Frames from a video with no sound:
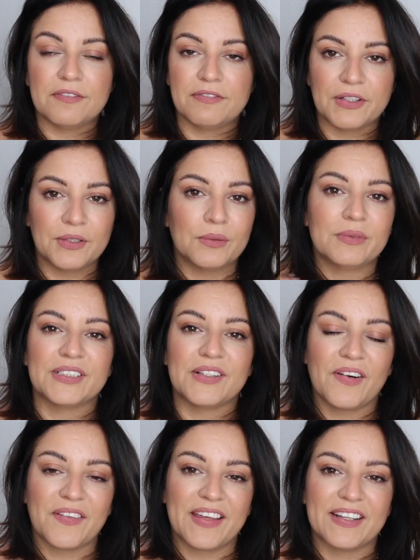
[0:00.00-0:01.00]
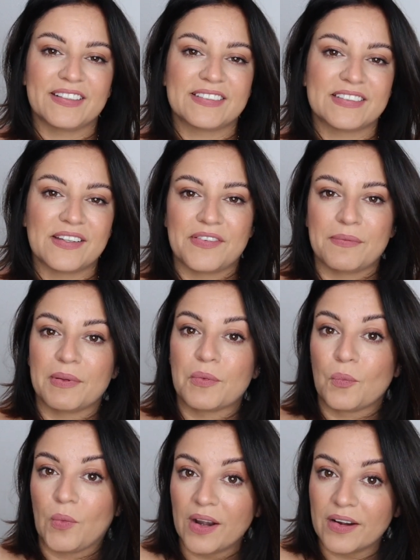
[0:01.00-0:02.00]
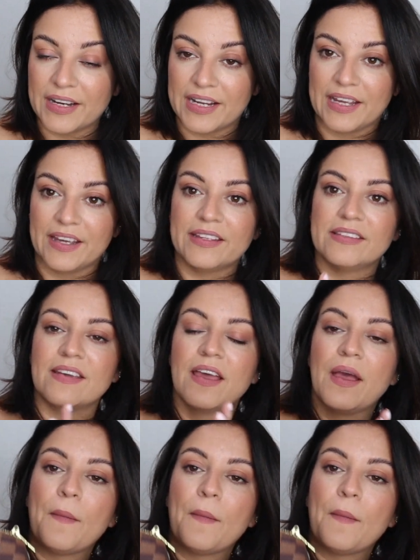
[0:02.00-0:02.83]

filmed and all that good stuff and been wearing it.